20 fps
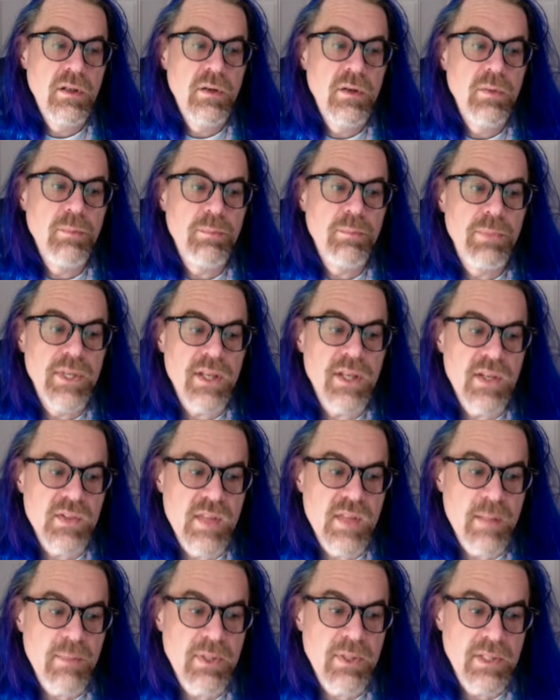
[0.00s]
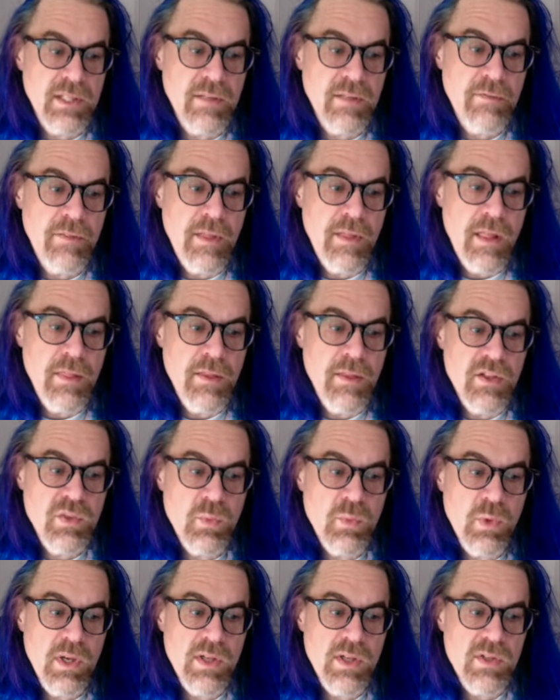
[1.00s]
because they believed that this
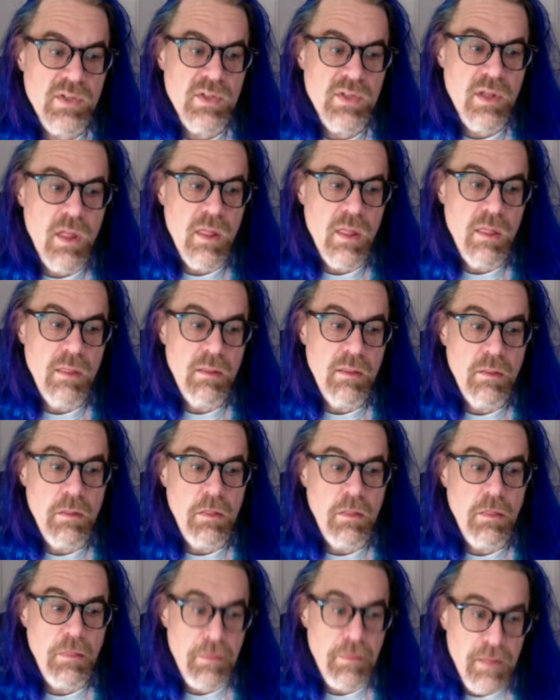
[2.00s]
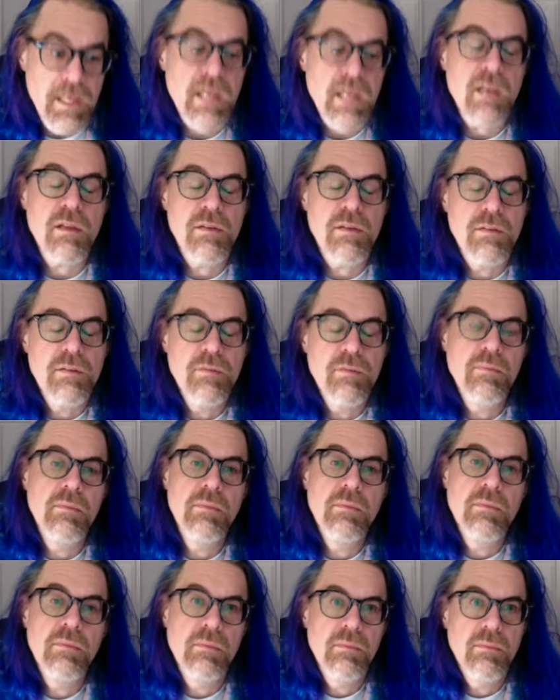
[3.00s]
was the
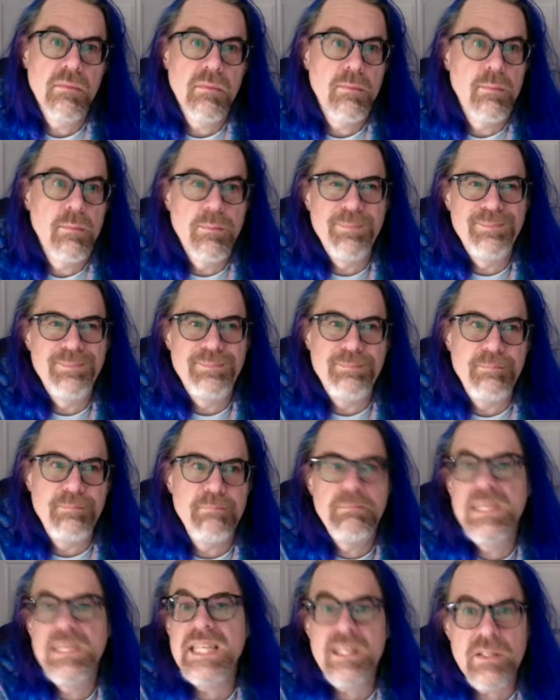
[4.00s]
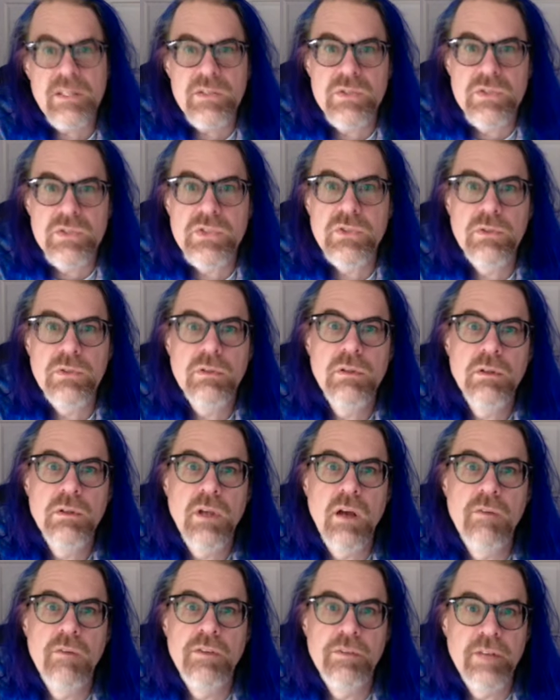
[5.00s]
means
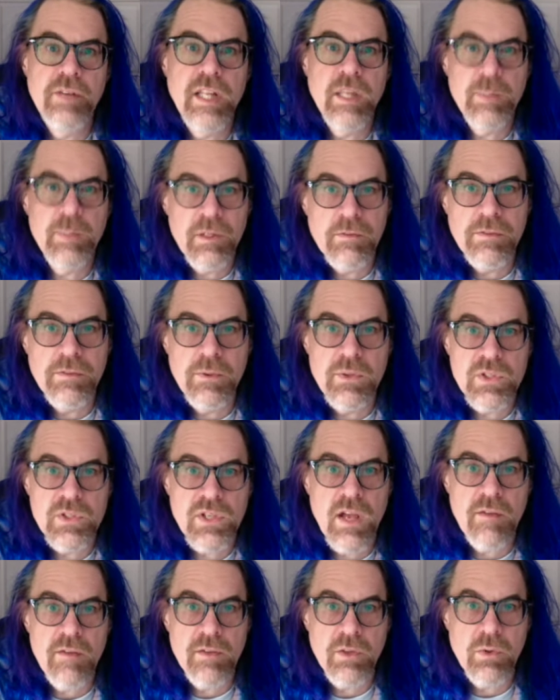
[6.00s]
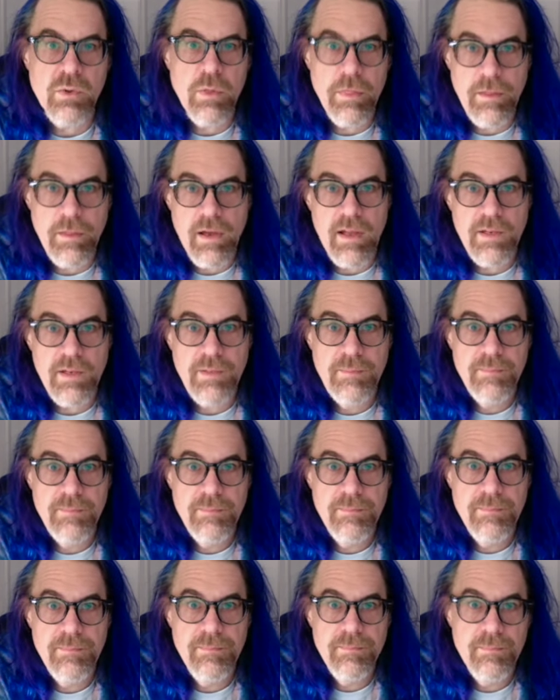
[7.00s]
of developing philosophical thought,
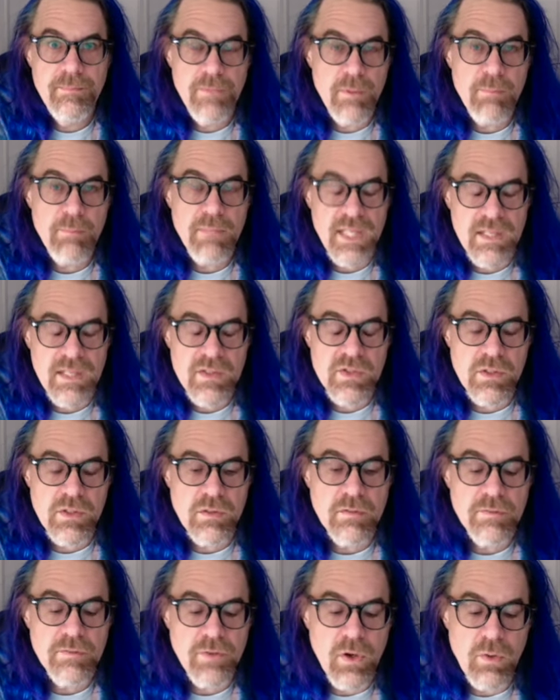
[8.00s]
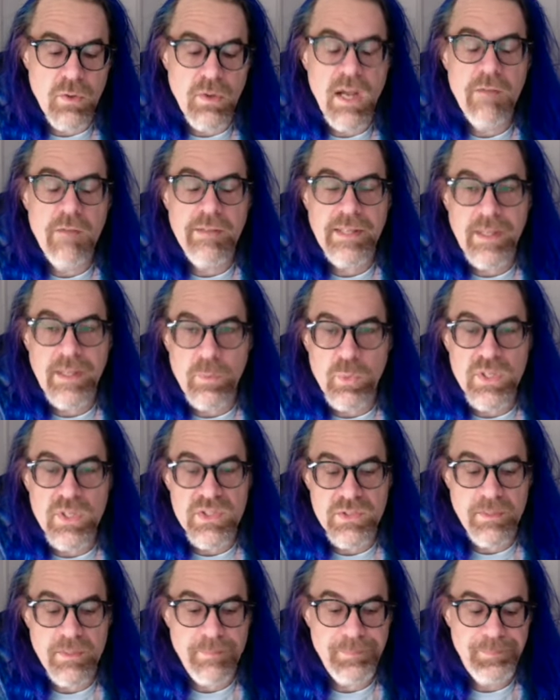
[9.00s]
the means of arriving at
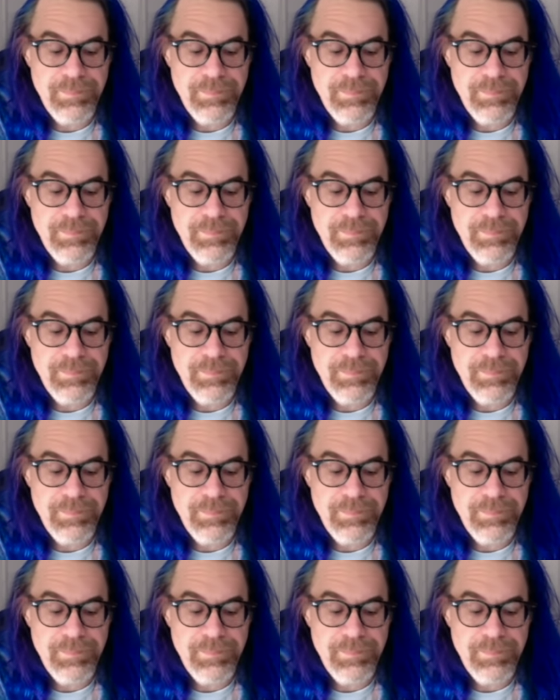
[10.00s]
wisdom.